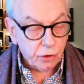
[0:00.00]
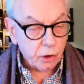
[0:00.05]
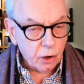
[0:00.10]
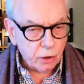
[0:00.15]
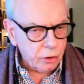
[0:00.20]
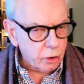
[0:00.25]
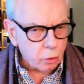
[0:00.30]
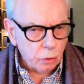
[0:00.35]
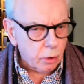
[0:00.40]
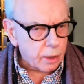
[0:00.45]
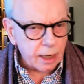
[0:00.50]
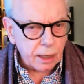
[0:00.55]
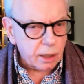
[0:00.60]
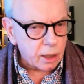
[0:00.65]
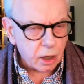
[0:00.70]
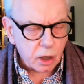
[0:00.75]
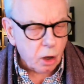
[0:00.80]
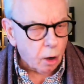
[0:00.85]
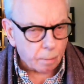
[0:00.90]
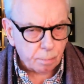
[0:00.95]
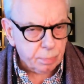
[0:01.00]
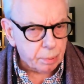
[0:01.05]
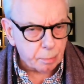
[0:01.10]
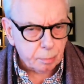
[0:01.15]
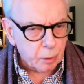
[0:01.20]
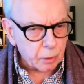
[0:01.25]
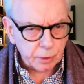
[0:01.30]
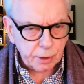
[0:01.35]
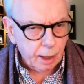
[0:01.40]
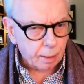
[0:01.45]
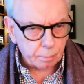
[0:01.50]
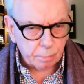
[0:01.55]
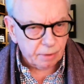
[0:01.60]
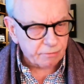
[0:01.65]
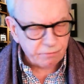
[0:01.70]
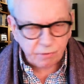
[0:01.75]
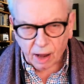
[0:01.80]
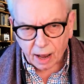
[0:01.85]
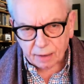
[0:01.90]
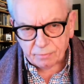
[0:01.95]
You're looking at a comparable number,
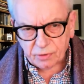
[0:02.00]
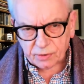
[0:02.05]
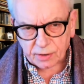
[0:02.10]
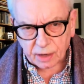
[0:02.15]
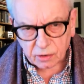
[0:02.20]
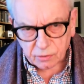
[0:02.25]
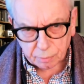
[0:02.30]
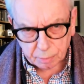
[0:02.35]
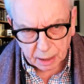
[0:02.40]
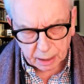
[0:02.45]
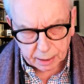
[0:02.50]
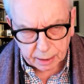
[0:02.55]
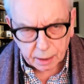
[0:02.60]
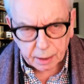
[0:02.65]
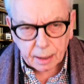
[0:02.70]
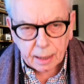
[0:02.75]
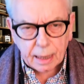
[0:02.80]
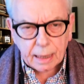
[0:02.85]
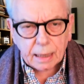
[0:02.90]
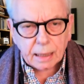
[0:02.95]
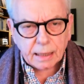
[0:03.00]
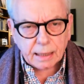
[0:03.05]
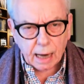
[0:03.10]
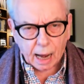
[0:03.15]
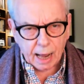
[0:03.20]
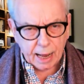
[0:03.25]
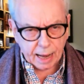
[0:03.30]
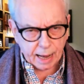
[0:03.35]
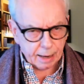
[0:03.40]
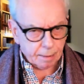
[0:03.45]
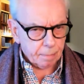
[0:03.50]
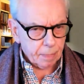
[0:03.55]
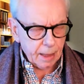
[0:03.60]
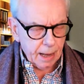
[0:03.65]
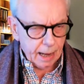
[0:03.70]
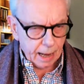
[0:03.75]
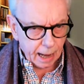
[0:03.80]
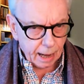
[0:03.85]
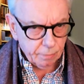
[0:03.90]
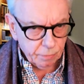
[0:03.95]
five, six million, dying
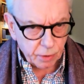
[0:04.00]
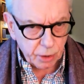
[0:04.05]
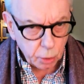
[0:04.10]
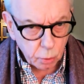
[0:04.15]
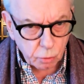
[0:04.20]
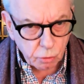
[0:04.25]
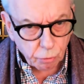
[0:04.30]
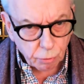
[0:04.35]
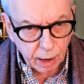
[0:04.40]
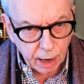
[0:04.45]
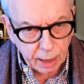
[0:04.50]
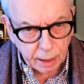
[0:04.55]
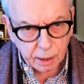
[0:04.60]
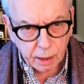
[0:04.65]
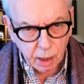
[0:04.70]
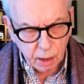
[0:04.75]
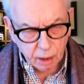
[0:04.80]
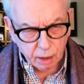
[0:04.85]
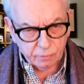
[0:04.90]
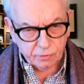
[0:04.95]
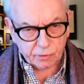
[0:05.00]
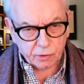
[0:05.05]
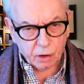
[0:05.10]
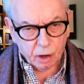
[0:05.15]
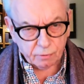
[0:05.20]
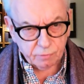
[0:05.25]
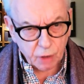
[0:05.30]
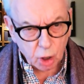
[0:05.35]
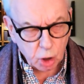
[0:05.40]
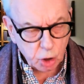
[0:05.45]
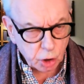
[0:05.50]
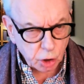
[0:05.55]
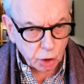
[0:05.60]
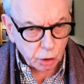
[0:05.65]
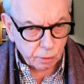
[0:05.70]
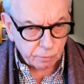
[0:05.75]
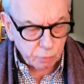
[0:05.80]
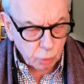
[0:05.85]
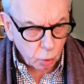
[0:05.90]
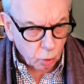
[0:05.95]
in the Ukraine of starvation and
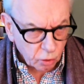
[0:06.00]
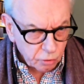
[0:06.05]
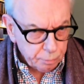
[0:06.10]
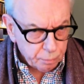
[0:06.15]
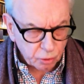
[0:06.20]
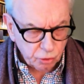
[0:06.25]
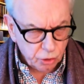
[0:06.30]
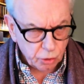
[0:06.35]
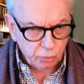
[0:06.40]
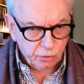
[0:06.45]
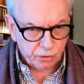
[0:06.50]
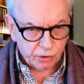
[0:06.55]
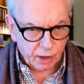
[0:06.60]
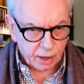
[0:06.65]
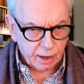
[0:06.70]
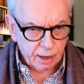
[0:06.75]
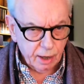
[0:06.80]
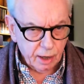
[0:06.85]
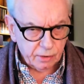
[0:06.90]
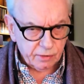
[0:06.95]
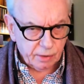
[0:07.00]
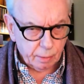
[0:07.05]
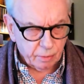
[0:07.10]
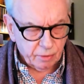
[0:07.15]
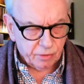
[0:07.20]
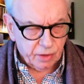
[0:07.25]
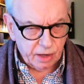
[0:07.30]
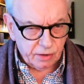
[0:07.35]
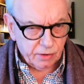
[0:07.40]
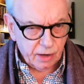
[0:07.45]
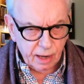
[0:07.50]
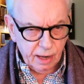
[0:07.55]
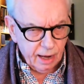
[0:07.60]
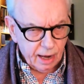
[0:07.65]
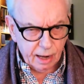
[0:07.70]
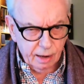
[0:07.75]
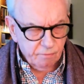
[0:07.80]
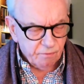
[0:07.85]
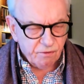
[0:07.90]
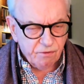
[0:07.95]
of course producing some of these
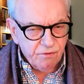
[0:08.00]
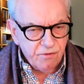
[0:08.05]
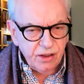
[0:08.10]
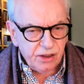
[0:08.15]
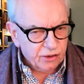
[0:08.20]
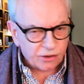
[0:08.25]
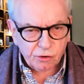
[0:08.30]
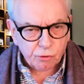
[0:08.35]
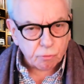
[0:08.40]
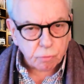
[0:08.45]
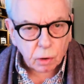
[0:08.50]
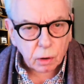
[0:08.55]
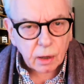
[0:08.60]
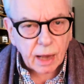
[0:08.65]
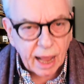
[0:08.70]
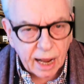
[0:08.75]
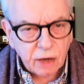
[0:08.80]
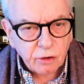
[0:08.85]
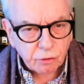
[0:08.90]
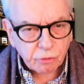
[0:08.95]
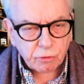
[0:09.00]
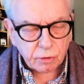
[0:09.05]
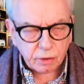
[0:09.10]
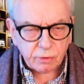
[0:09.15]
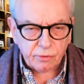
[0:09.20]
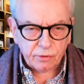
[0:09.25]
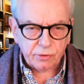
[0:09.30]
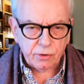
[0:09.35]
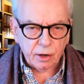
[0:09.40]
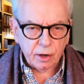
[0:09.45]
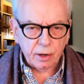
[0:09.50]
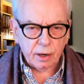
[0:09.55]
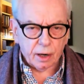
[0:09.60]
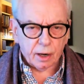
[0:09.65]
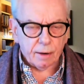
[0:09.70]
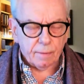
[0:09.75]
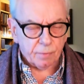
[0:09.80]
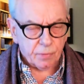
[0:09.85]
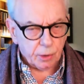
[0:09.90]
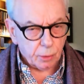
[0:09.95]
visceral hatreds uh,
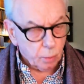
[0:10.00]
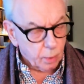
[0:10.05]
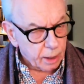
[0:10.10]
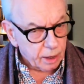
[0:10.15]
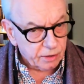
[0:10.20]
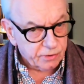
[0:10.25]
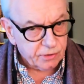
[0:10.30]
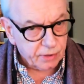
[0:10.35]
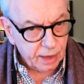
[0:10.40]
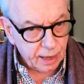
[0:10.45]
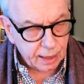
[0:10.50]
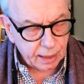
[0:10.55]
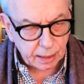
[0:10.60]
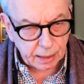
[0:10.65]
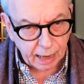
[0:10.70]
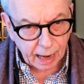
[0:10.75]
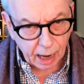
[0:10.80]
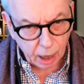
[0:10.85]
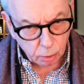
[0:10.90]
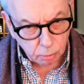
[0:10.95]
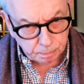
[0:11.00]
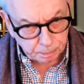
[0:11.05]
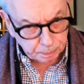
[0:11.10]
that we are seeing now